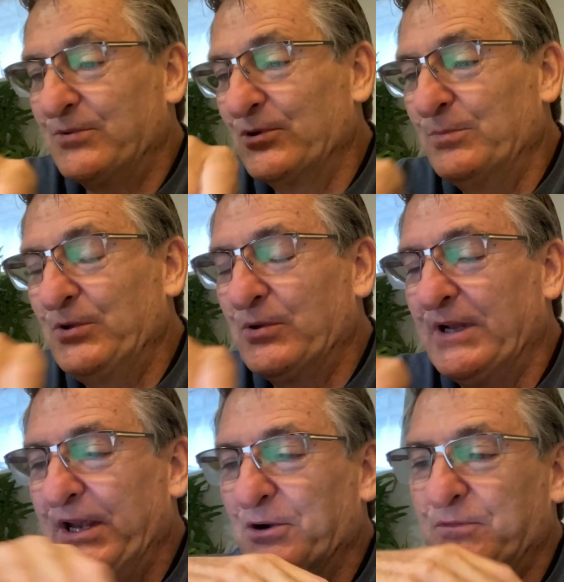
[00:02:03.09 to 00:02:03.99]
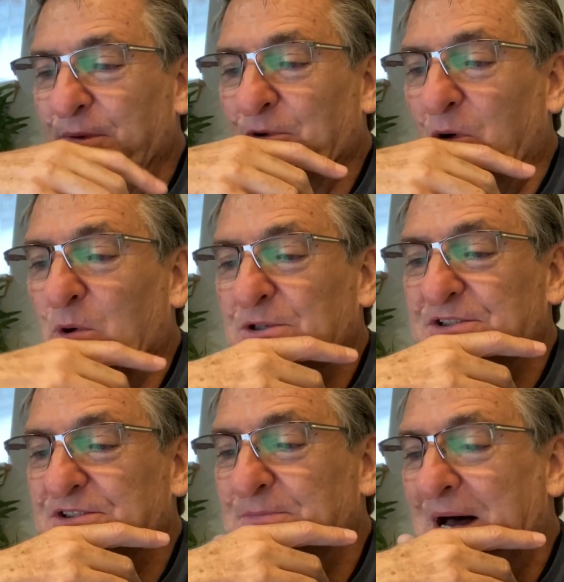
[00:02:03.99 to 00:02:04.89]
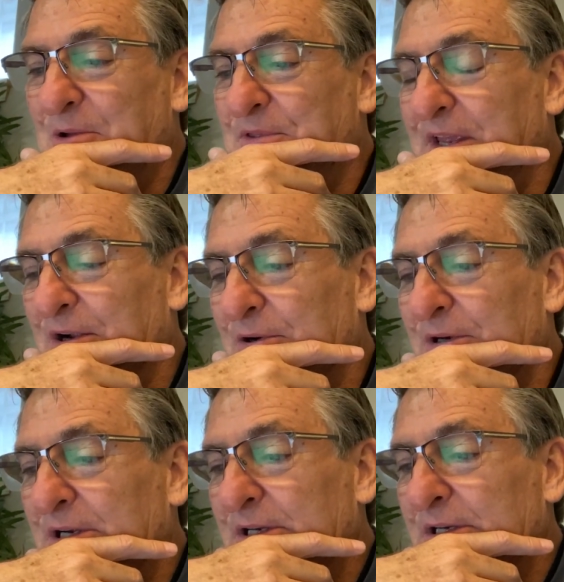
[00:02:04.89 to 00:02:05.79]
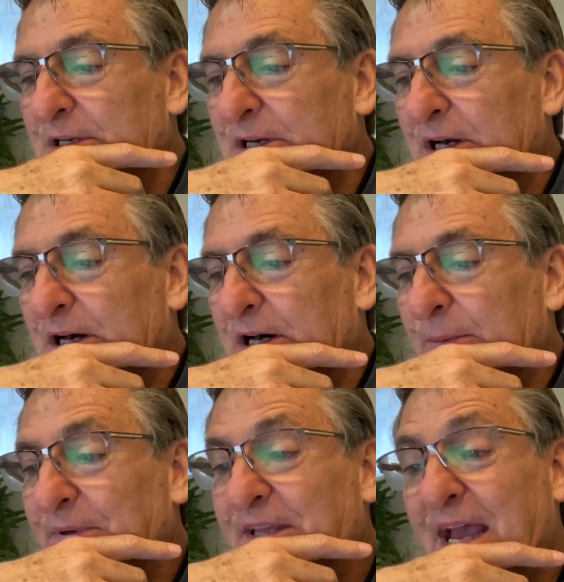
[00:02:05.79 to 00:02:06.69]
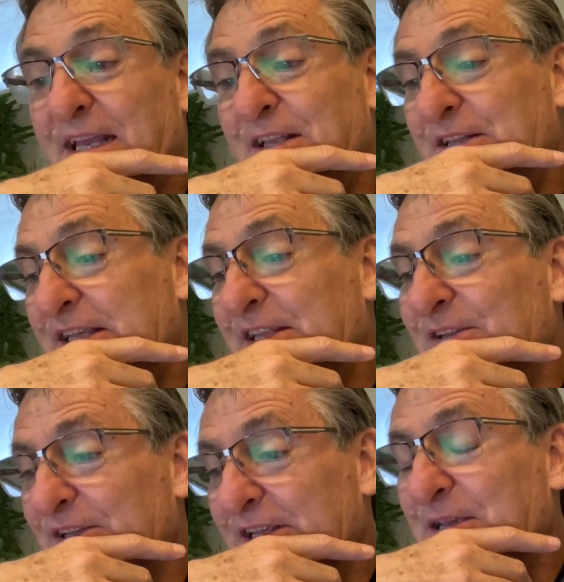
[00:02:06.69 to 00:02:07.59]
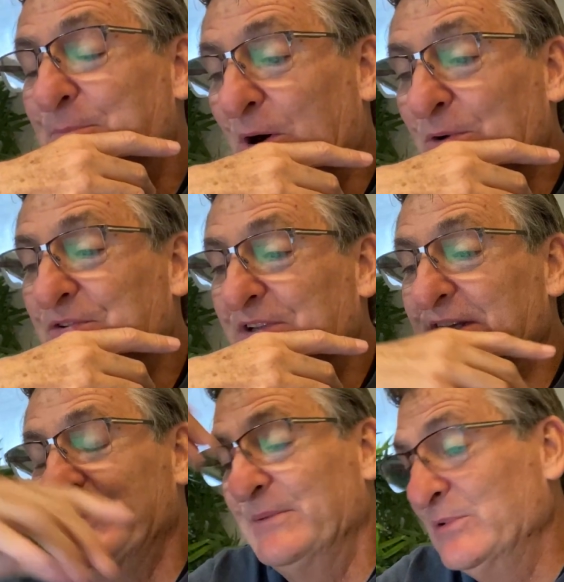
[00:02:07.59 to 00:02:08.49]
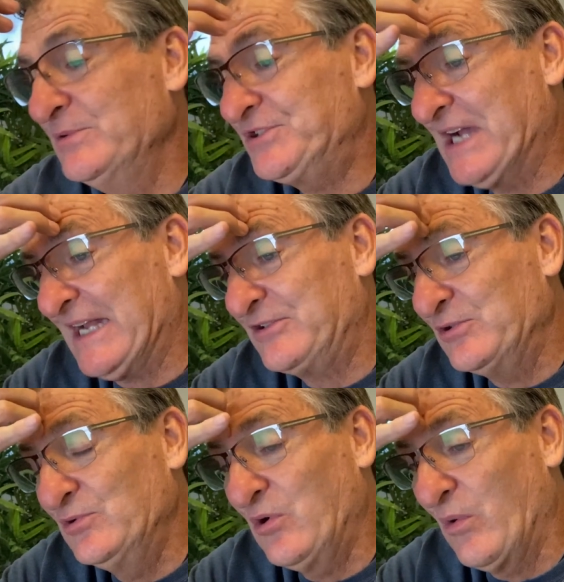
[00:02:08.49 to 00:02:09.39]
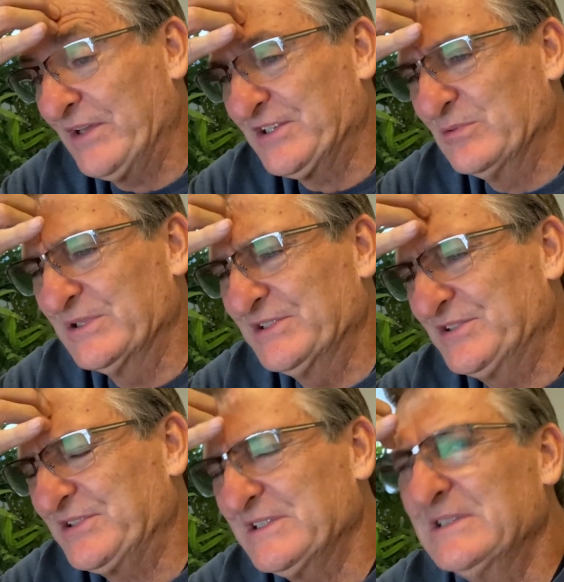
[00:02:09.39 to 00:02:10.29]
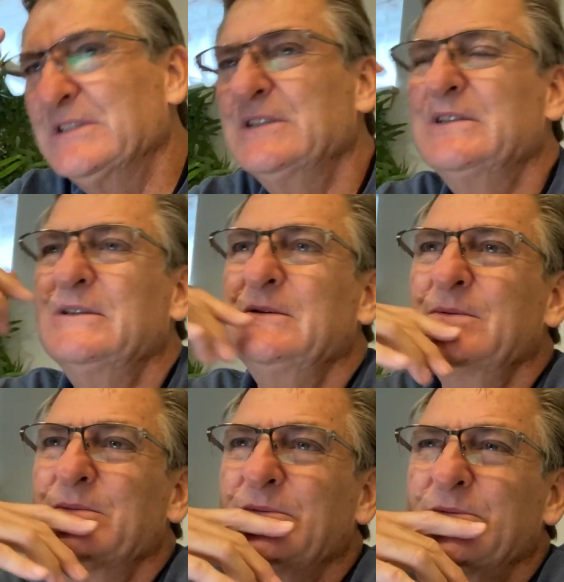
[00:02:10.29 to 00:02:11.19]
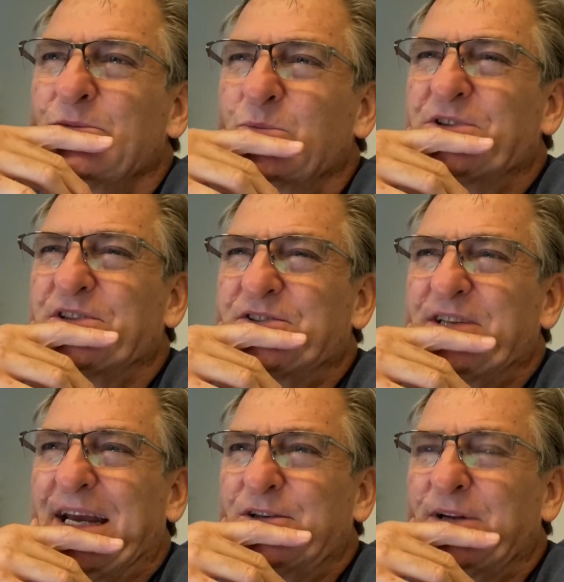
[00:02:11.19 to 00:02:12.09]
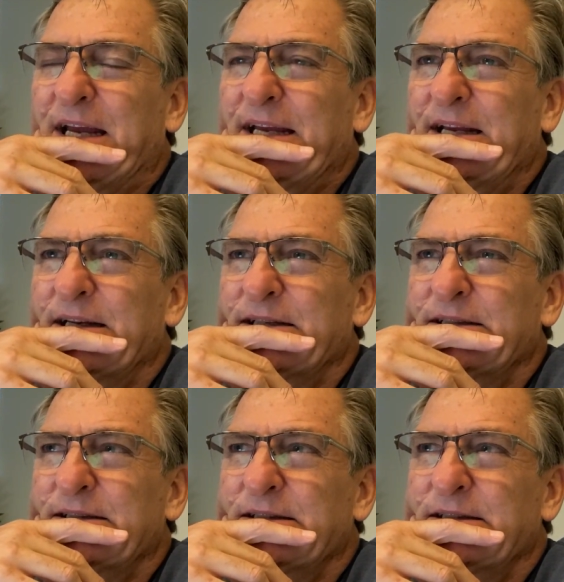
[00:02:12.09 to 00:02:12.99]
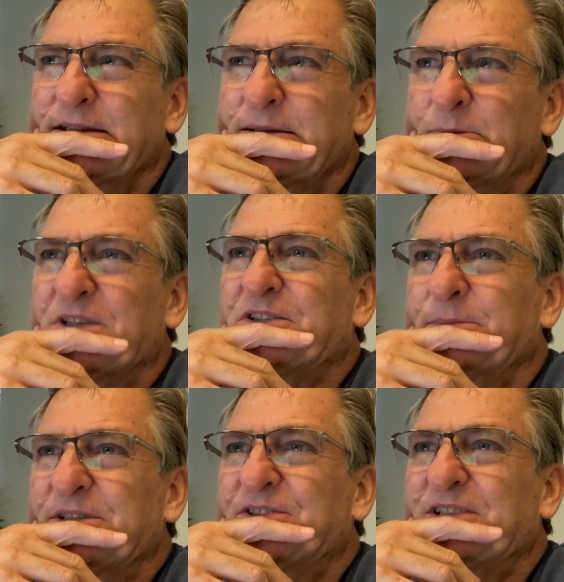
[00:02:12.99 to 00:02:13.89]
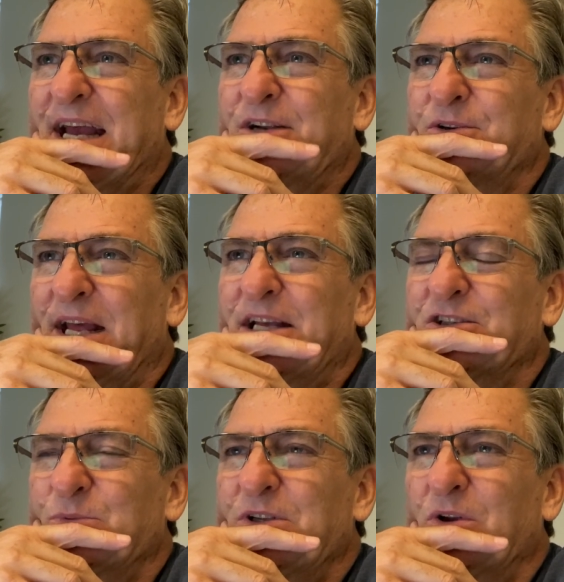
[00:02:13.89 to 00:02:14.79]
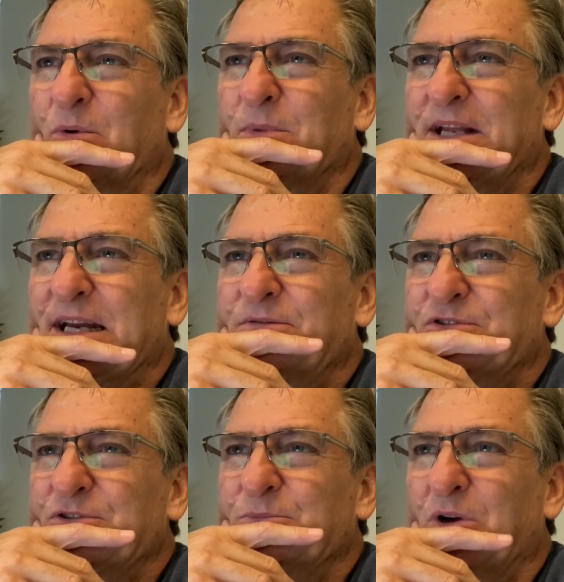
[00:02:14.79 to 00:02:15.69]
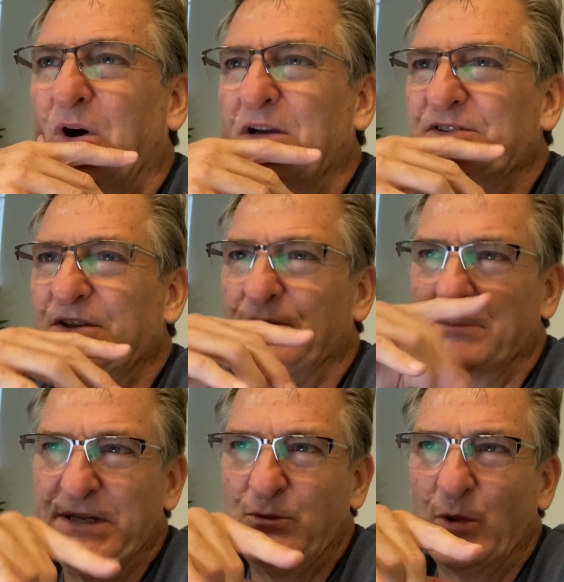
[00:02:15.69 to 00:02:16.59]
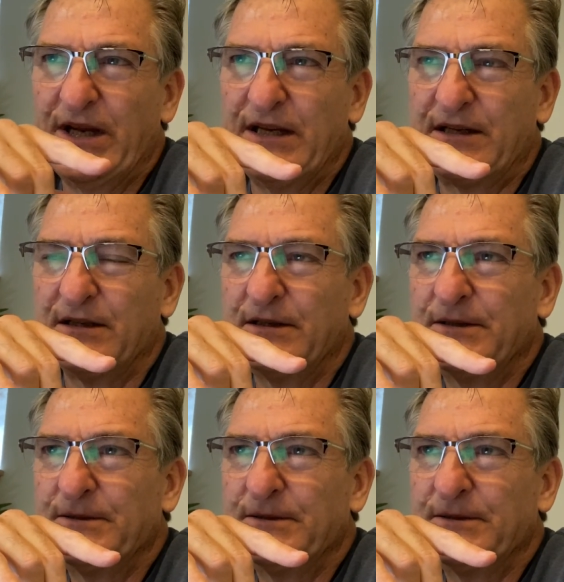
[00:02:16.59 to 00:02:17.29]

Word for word: group, you could hear from the horse's mouth here. Uh, but yeah, he he he posted the Moonshot two coins. It was was it Saturday? Must have been Saturday because we normally have Zoom calls either midweek